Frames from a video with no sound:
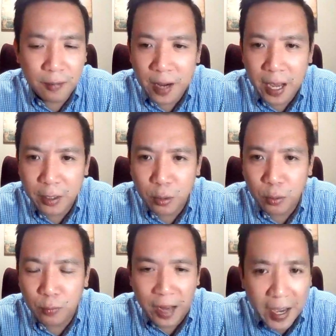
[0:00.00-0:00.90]
fly
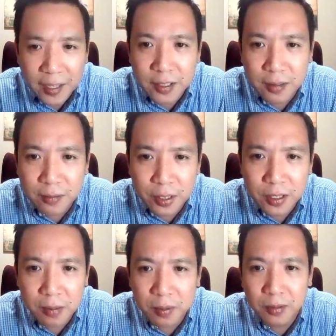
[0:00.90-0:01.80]
two flags, for
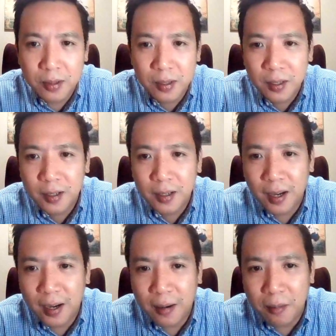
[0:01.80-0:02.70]
example,
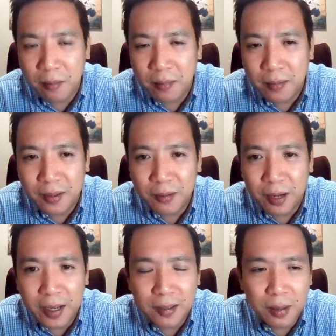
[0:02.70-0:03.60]
um, right?